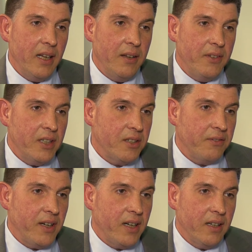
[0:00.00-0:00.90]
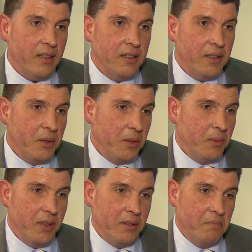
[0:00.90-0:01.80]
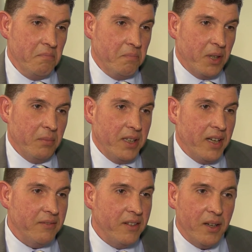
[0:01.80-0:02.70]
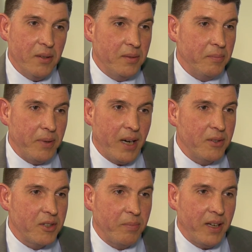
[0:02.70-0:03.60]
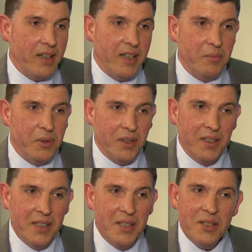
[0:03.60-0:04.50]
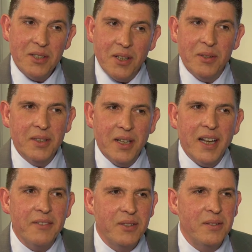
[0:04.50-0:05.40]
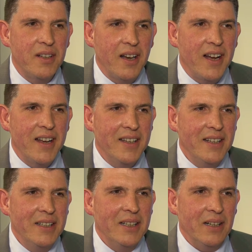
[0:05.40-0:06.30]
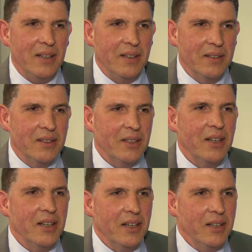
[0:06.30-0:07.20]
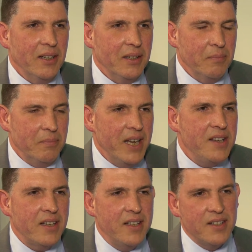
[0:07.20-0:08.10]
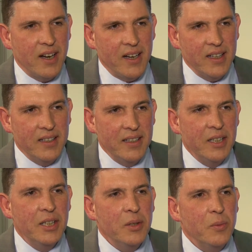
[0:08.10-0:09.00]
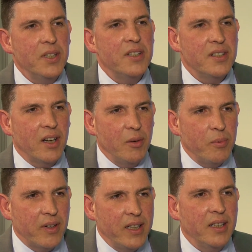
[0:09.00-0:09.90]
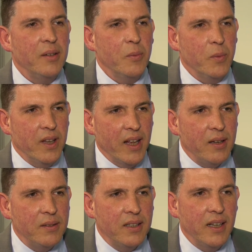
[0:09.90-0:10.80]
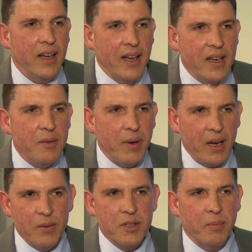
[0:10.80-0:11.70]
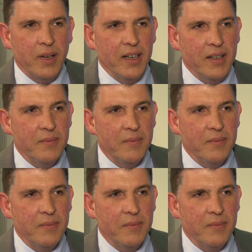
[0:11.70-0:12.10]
if there's a fire, you will probably have no power supply anymore. So you have to rely on basic design, which is operating without any power supply.